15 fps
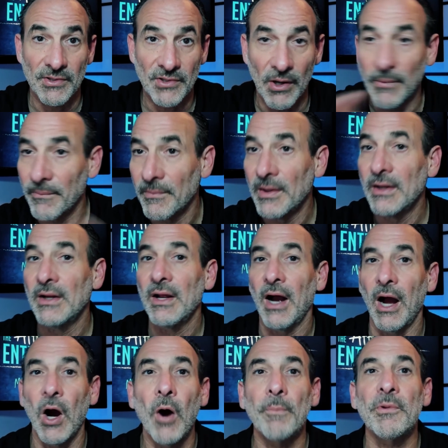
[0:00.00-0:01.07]
So
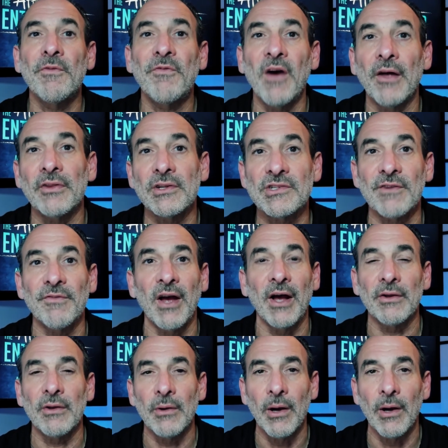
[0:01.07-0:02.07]
I hope you found this of value.